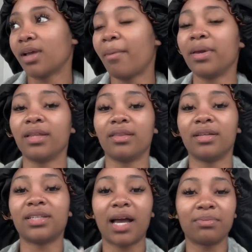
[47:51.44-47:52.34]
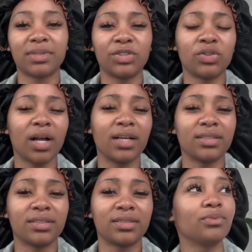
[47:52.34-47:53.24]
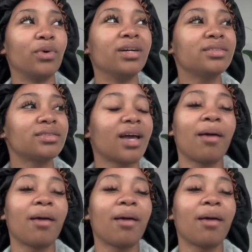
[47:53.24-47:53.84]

I mean, the times that you guys, what?